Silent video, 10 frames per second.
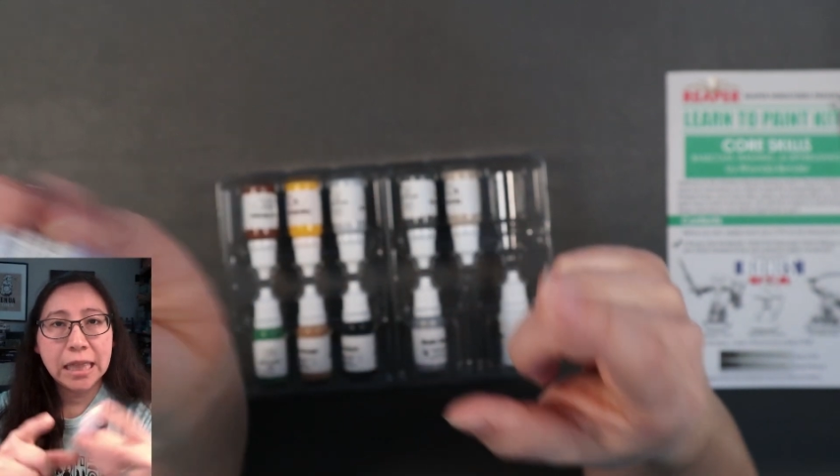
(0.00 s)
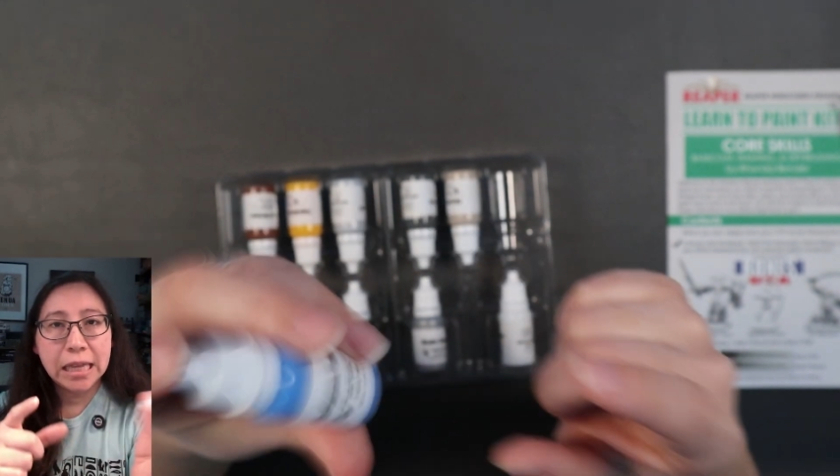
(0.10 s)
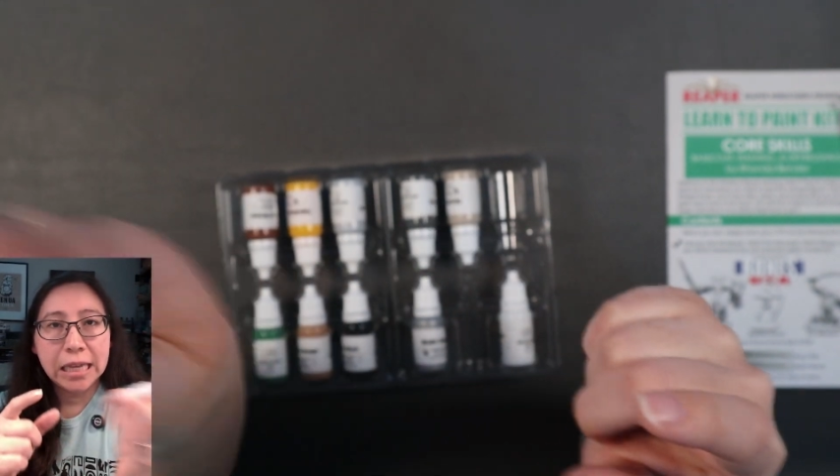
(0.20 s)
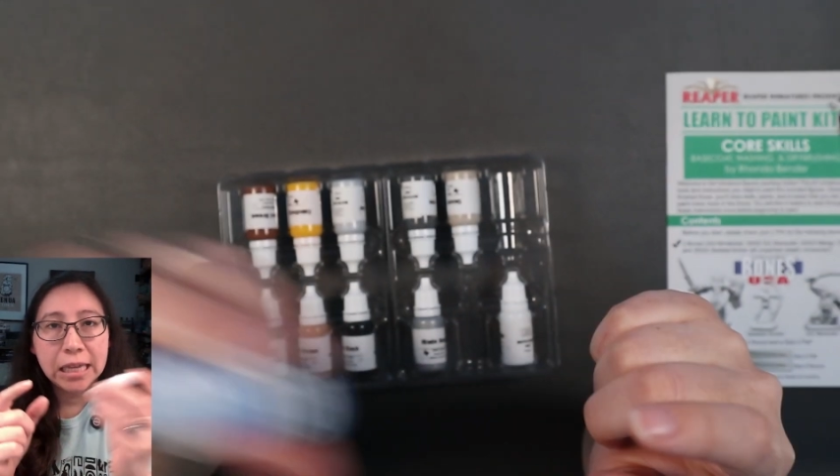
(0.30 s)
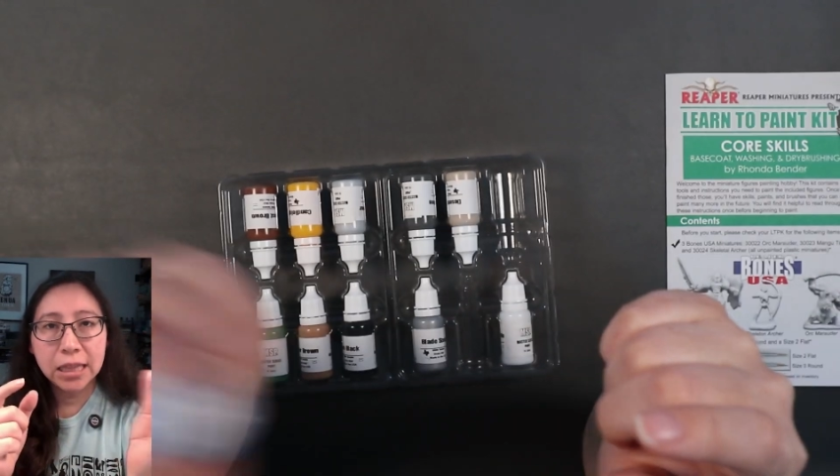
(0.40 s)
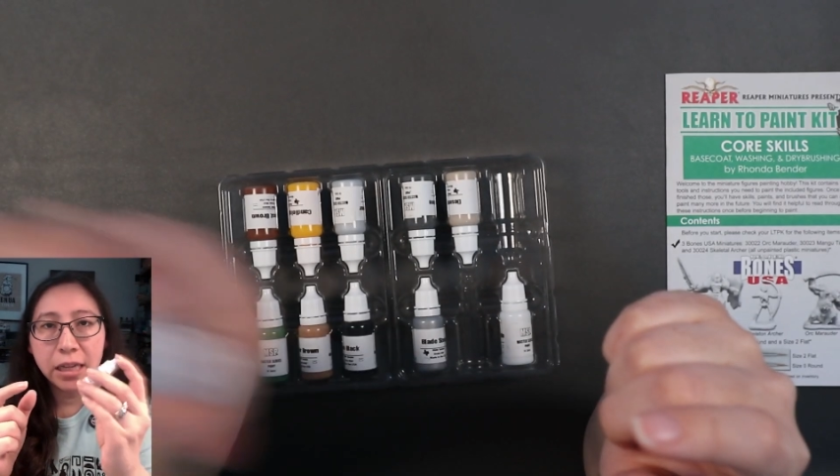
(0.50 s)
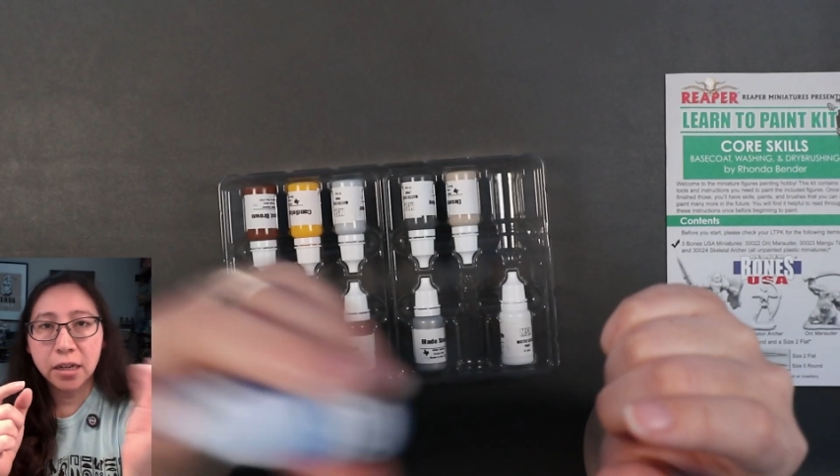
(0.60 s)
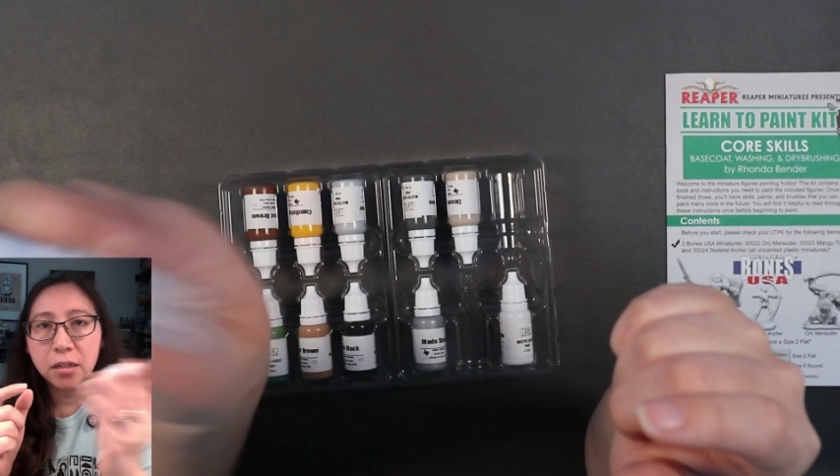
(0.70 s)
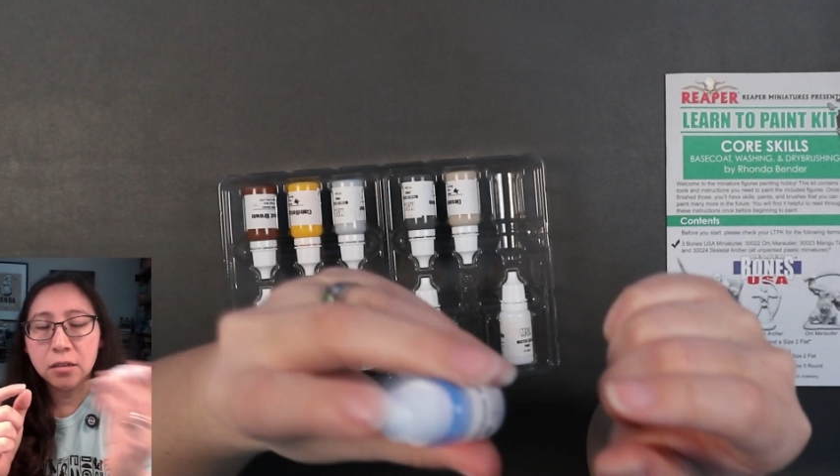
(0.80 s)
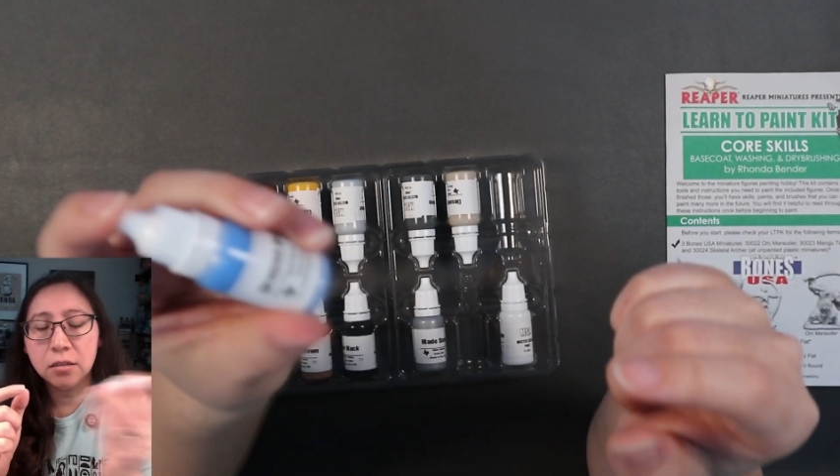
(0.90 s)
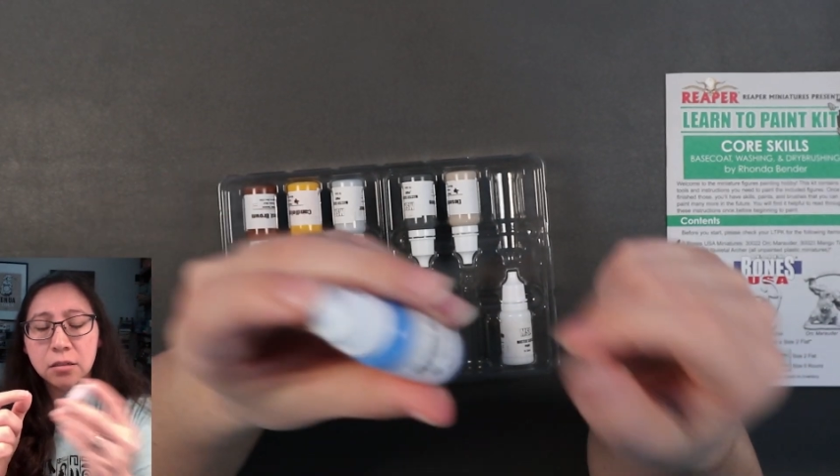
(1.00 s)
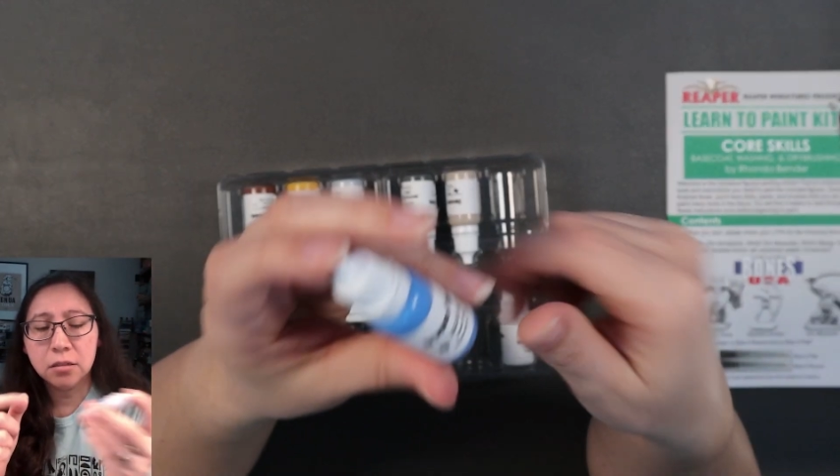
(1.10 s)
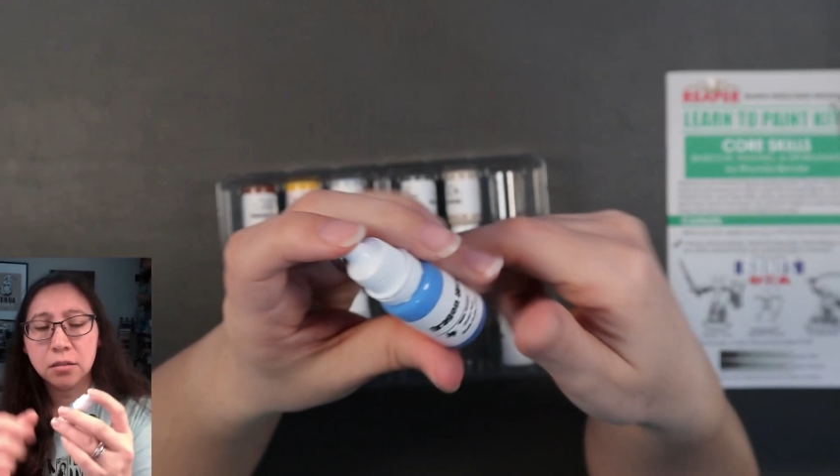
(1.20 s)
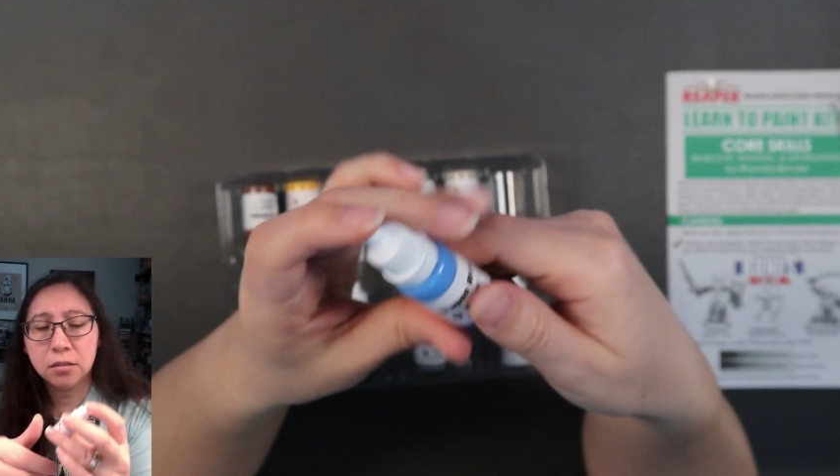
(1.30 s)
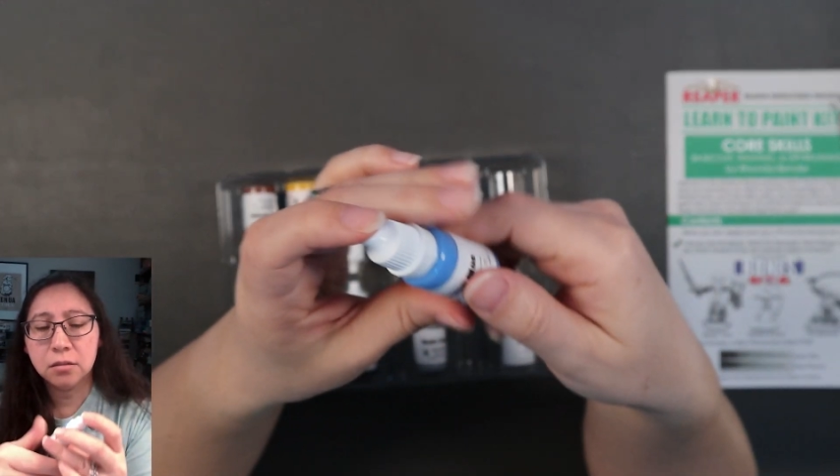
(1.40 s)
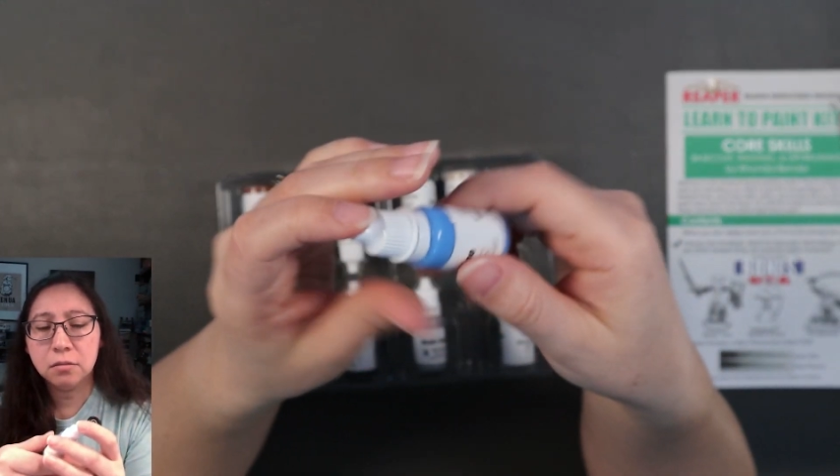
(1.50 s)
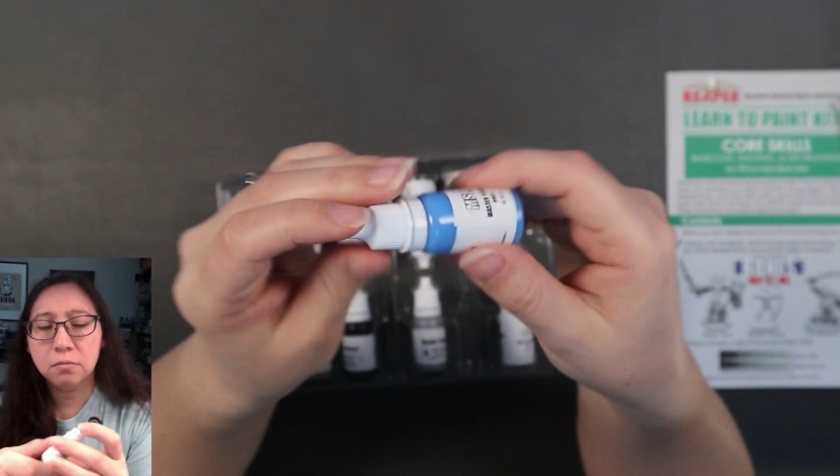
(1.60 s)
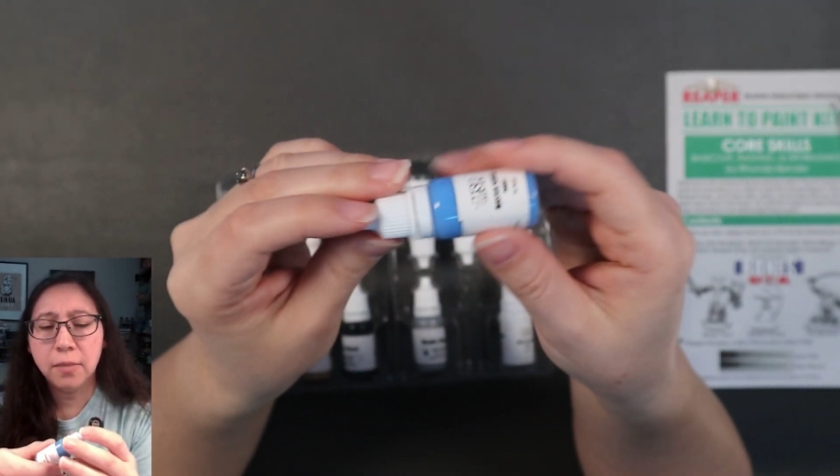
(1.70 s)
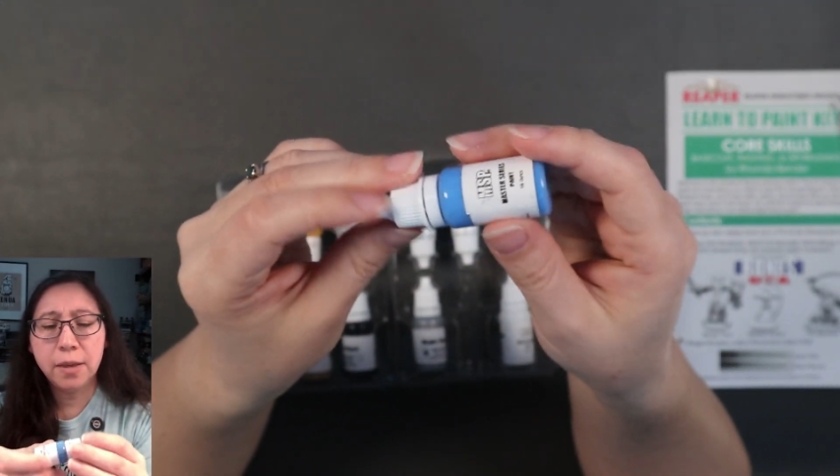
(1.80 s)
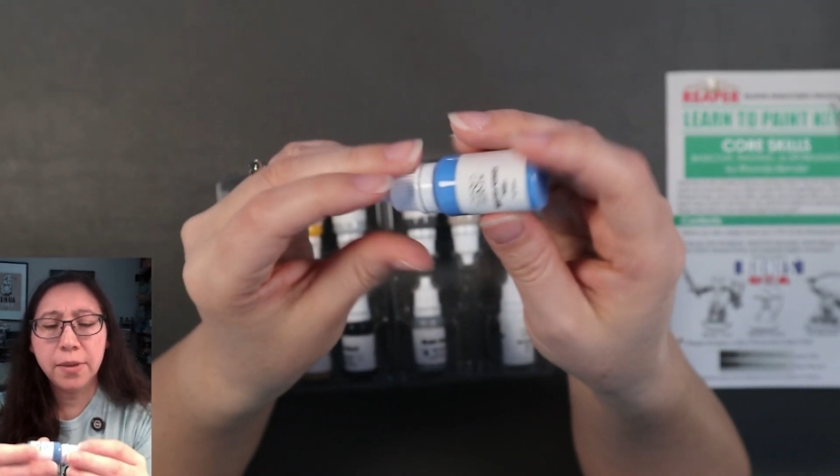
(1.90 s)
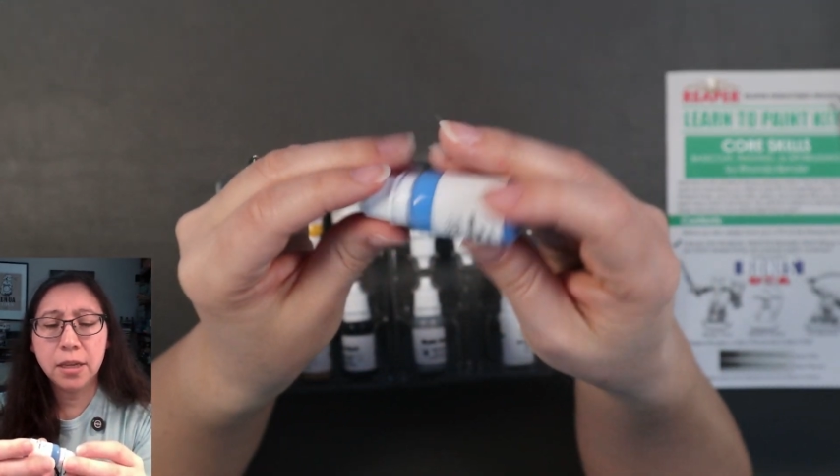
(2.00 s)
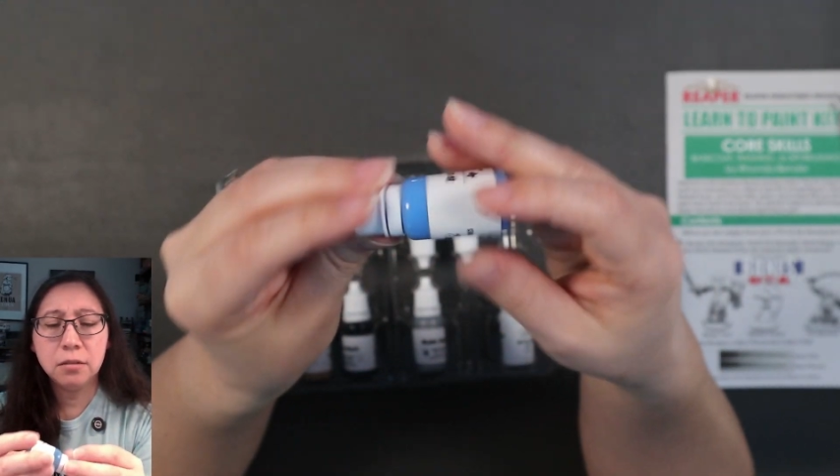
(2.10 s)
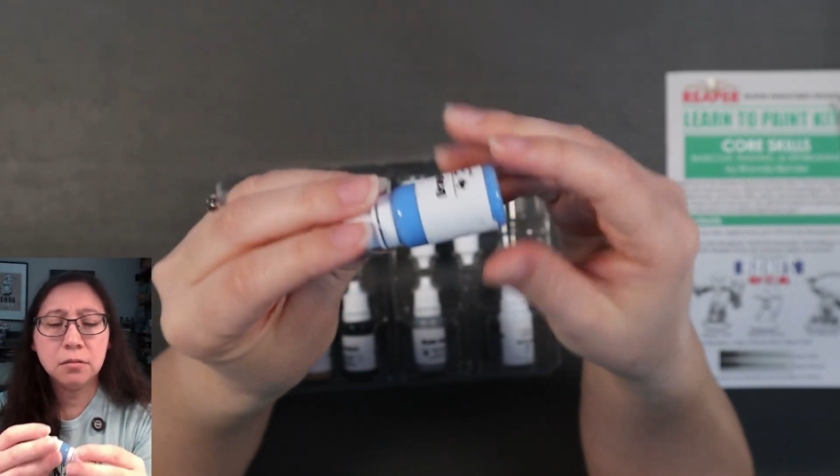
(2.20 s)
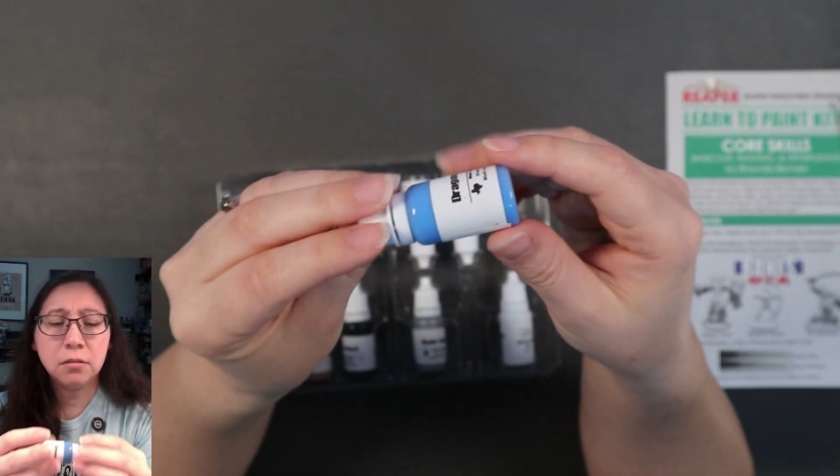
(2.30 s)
thing in there, maybe.